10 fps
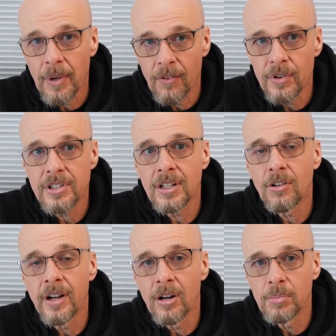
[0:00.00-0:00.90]
every
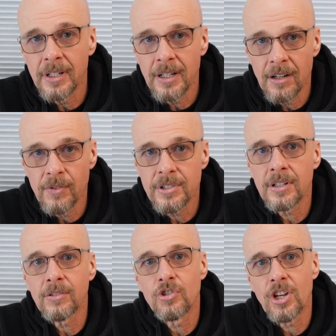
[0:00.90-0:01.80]
single air bleed, every
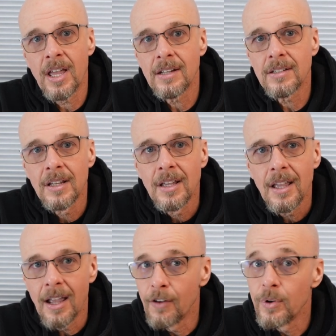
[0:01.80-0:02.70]
single jet,
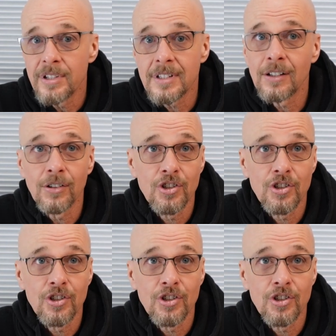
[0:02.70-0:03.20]
every single